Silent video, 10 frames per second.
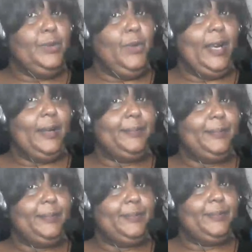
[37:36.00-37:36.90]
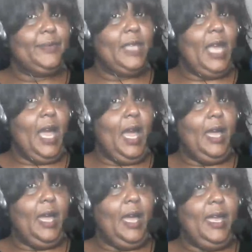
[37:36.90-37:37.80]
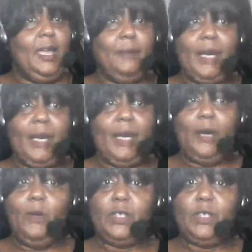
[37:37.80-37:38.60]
Am I going to go to insert?